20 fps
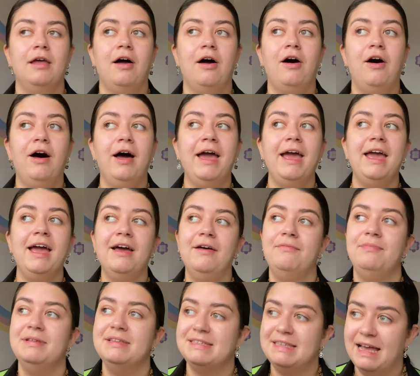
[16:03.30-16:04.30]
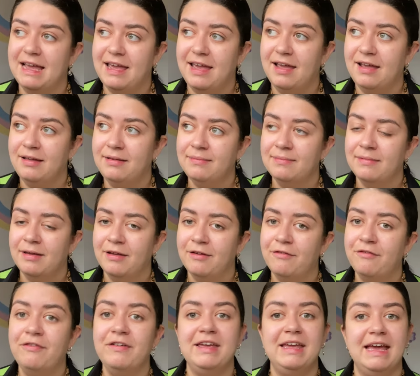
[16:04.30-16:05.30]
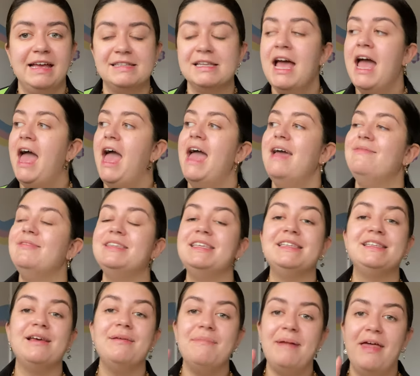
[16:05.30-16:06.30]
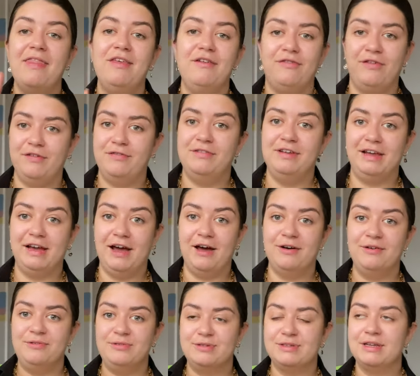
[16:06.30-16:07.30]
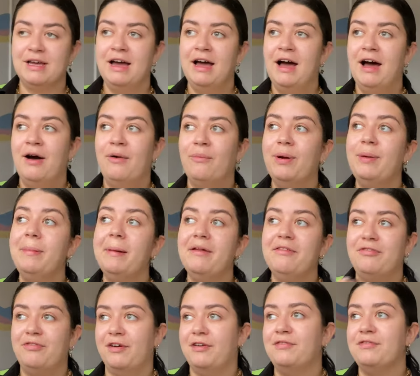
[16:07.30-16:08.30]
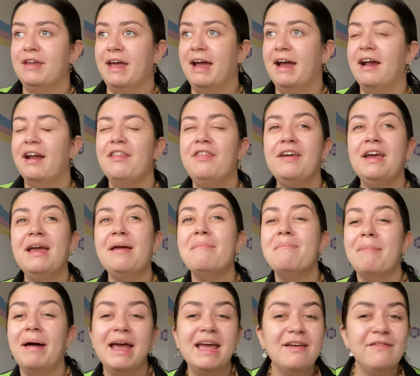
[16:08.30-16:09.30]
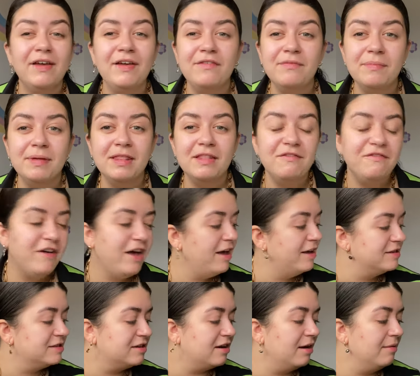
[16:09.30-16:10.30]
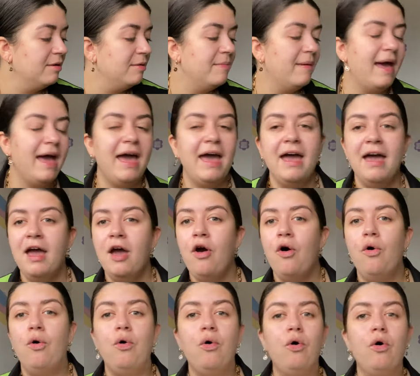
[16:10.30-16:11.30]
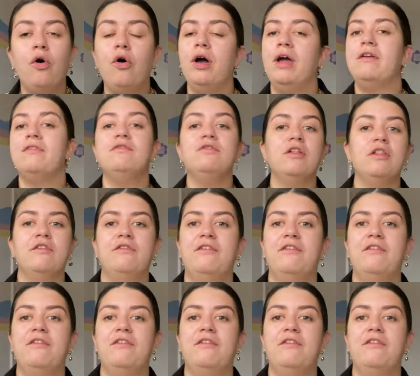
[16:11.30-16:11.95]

I have been saying for years, ever since I met the Thrifty Girls, we went thrifting, and I think it may have even been the first time we met, or if not the